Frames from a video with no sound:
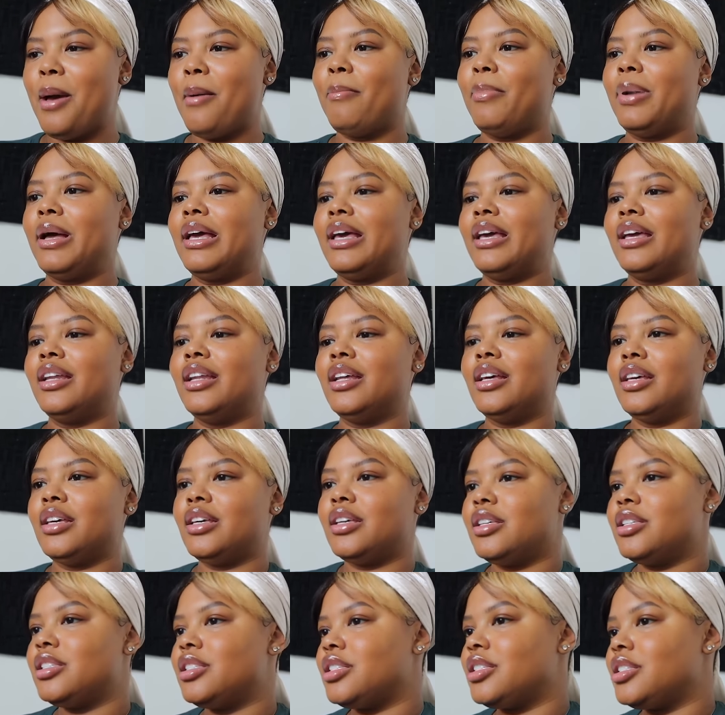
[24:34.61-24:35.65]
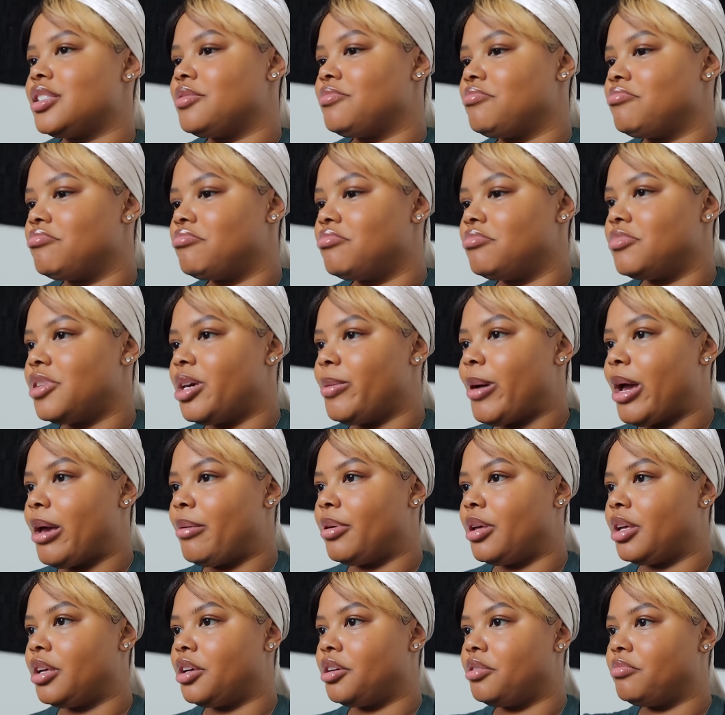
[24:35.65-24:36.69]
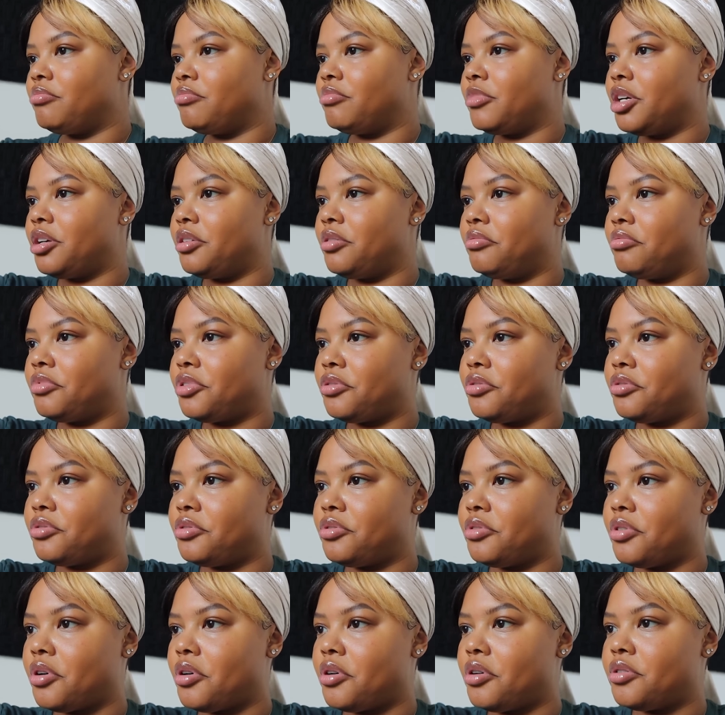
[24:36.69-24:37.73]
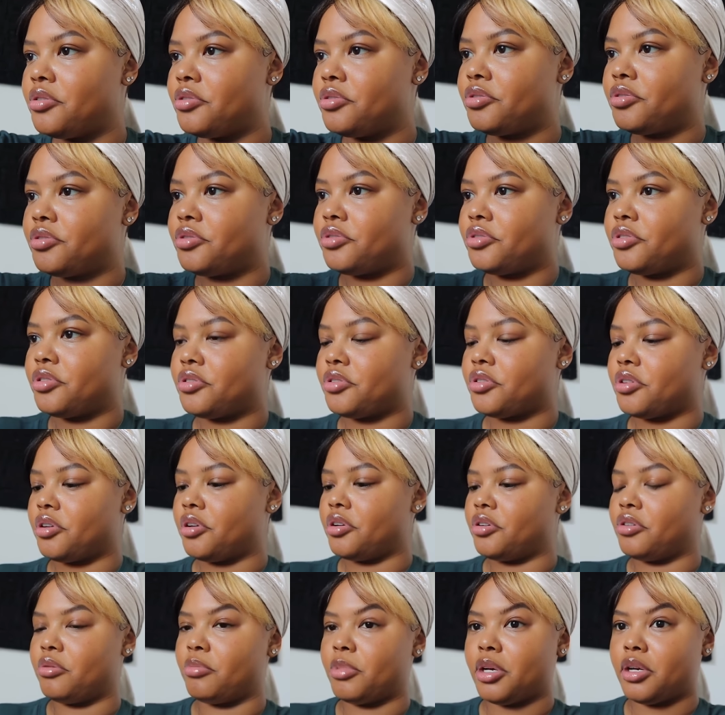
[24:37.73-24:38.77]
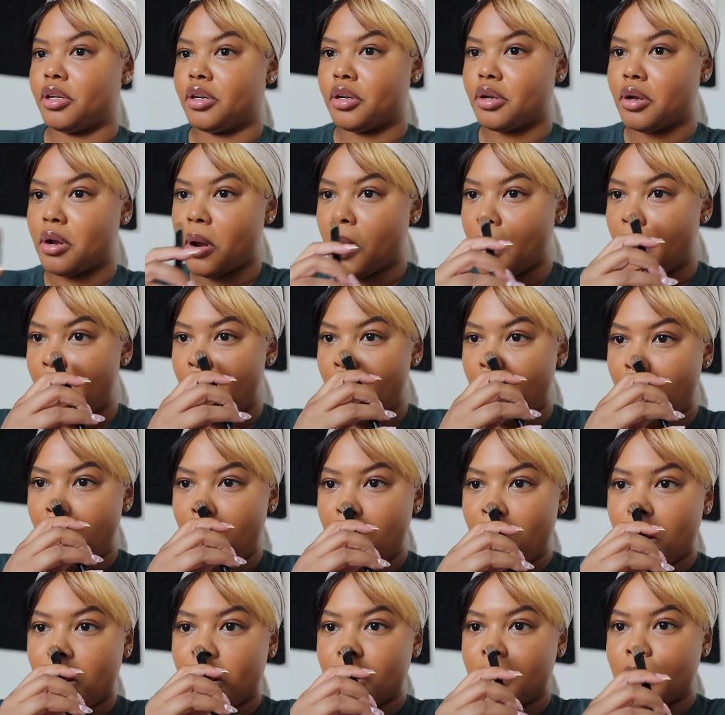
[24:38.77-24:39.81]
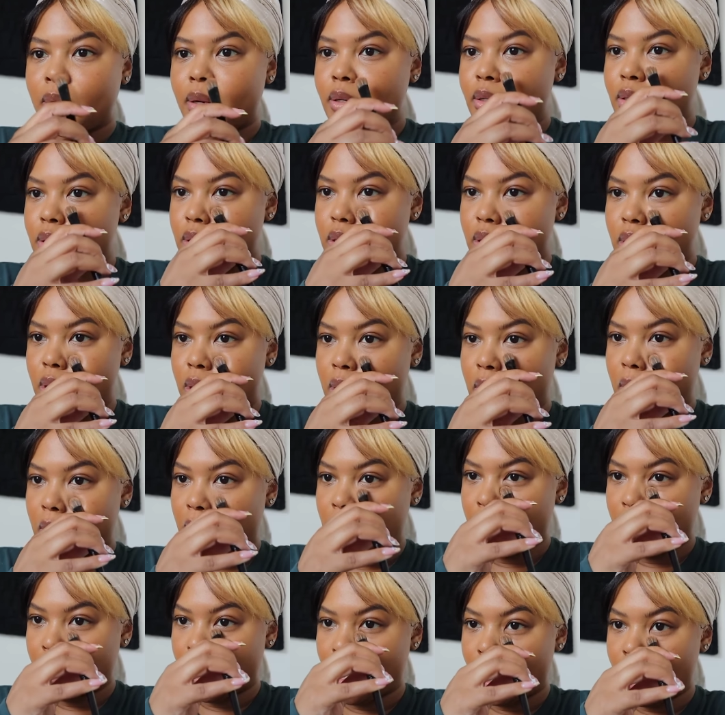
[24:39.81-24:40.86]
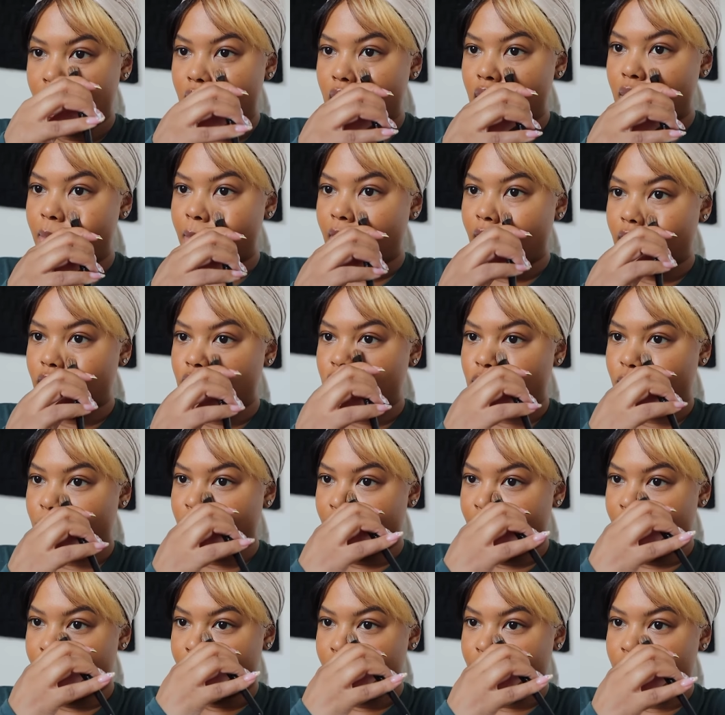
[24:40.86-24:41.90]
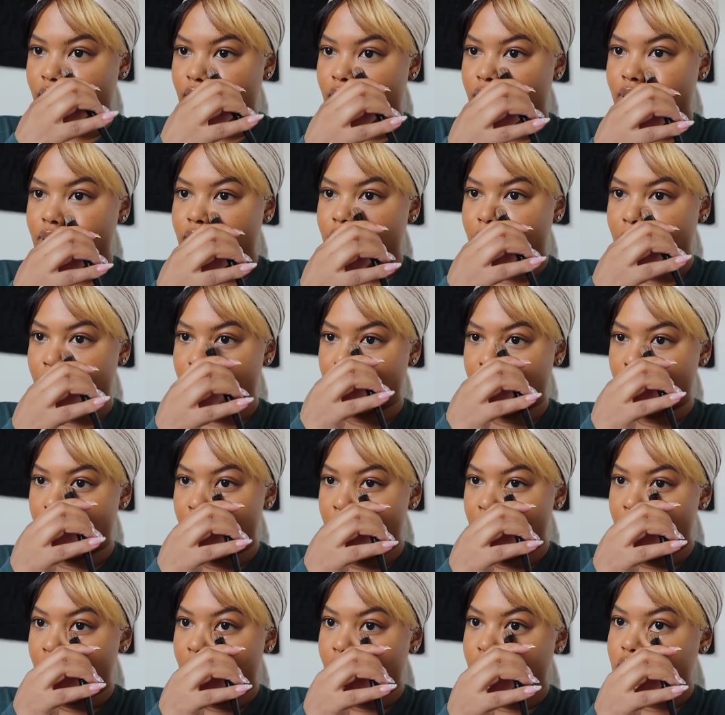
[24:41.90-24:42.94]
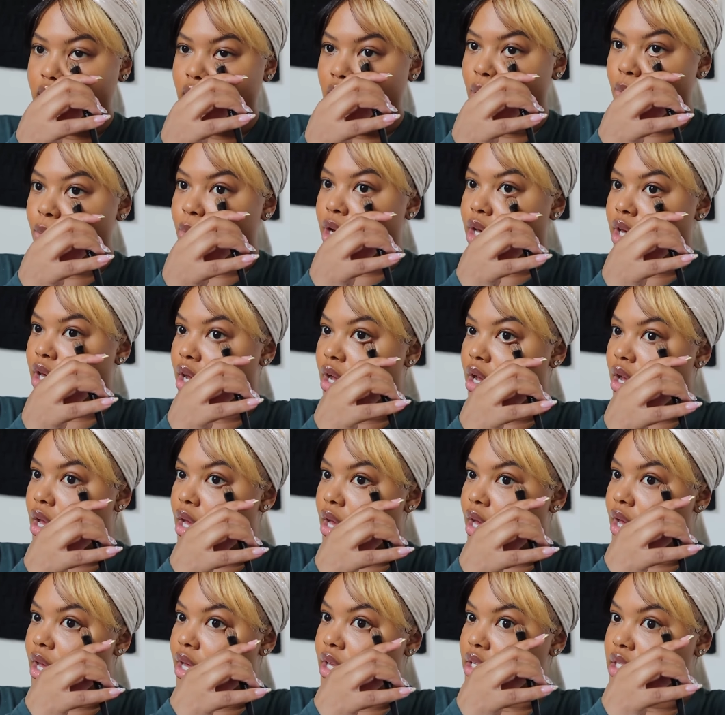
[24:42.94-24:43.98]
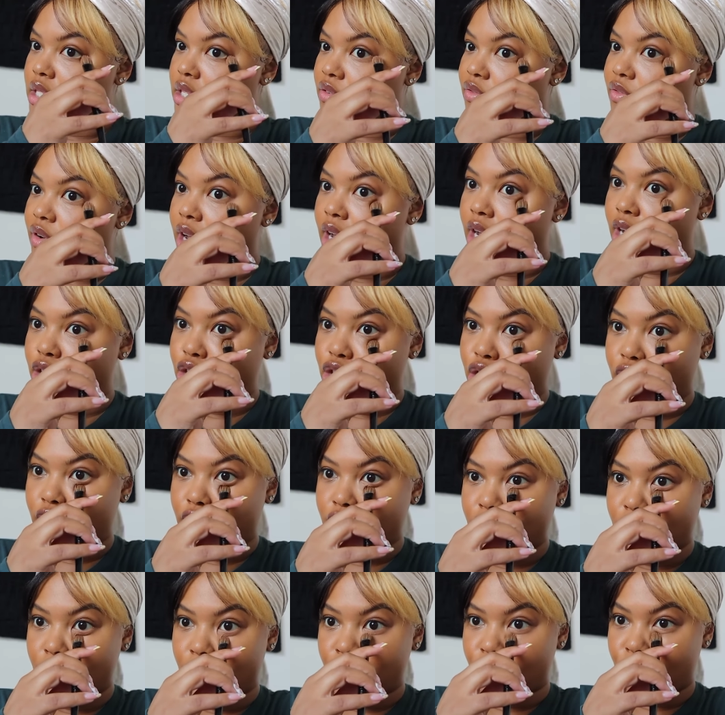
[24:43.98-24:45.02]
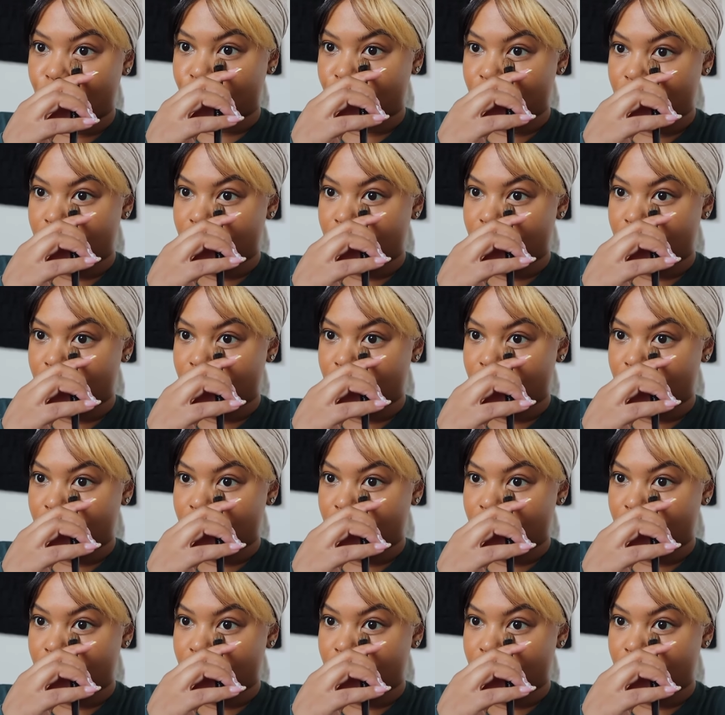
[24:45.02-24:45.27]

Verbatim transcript: But it does, in my opinion. It does, just a little bit. Because, and it matters what Erin thinks, like, because I want us to find a church home